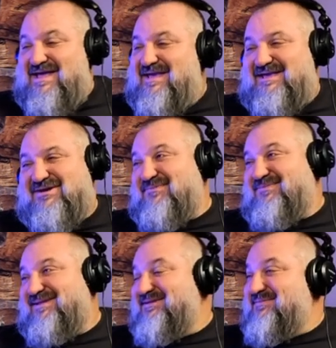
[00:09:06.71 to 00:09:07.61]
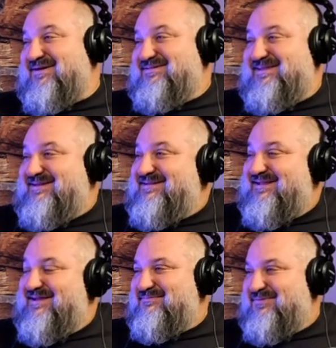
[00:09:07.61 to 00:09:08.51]
He complained about that a
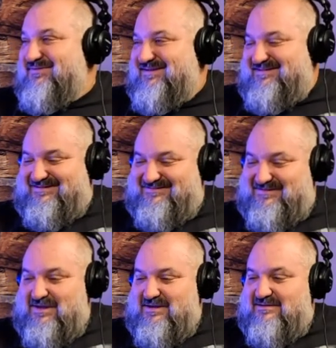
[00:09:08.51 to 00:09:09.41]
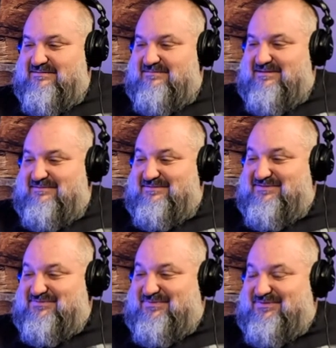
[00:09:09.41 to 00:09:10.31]
lot, but he's like, could we
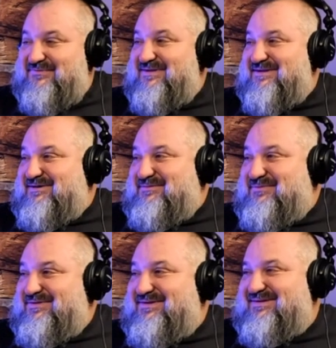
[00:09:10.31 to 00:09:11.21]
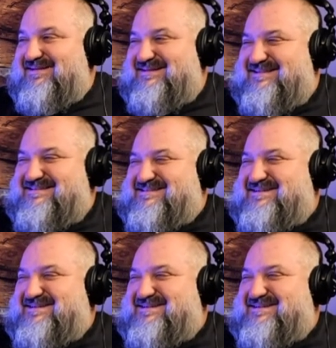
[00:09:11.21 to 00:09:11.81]
just put the right carburetor? That's